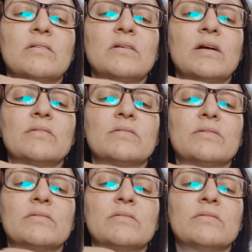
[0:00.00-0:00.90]
I don't
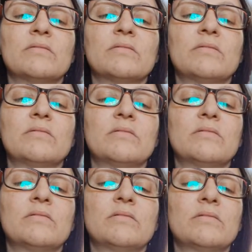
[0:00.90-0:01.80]
know,
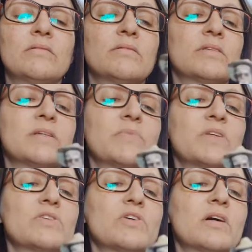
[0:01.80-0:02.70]
something
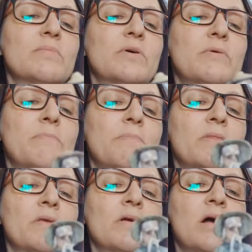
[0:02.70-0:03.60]
to talk about.
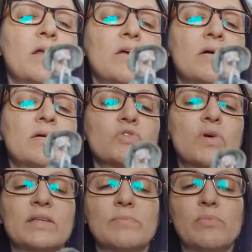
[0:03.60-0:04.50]
I kind of
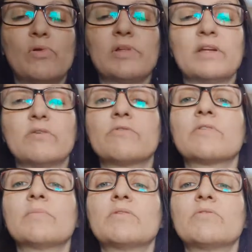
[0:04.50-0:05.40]
tried to pull it out
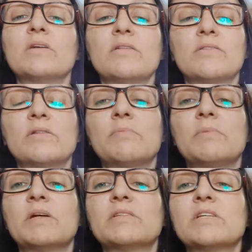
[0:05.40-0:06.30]
from underneath. I mean,
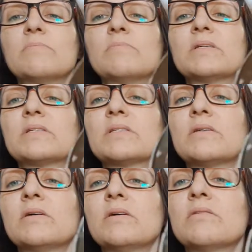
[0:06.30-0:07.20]
I did miss
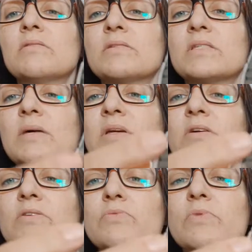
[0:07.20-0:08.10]
some here.
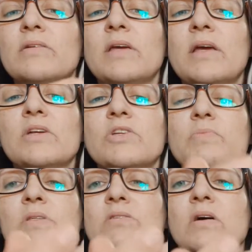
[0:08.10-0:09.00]
It's right on the edge.
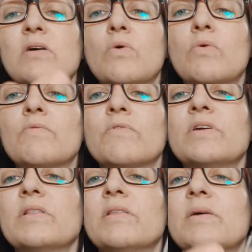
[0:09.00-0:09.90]
It's not over
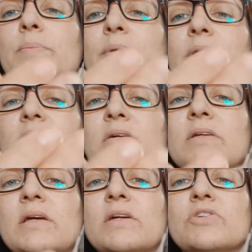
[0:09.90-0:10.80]
the lip, but it's on
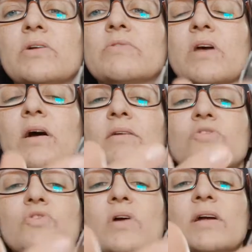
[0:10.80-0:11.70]
the edge. And I was kind of
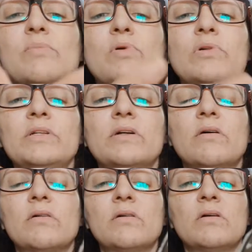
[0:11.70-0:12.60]
trying to pull it
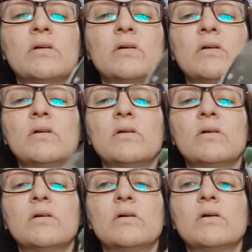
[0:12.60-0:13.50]
all
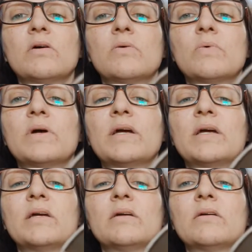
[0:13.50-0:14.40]

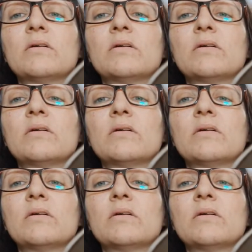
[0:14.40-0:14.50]
away.